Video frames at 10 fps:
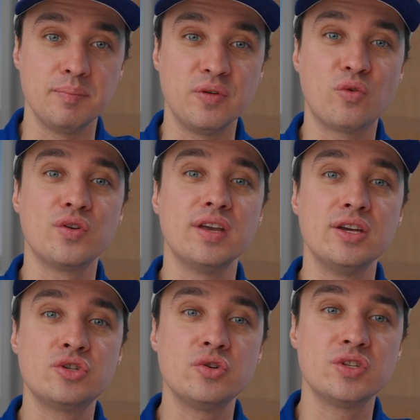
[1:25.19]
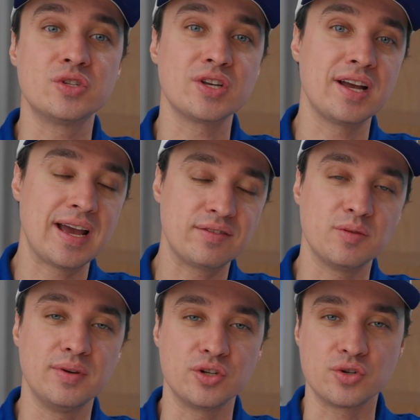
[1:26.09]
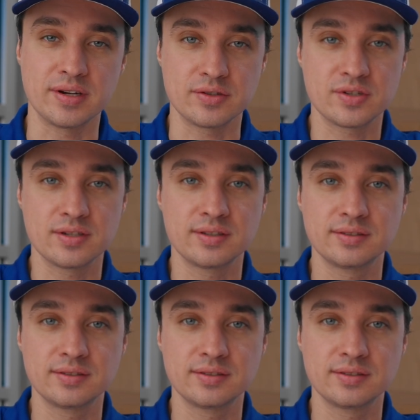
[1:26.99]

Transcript: before the issues inside have to be addressed.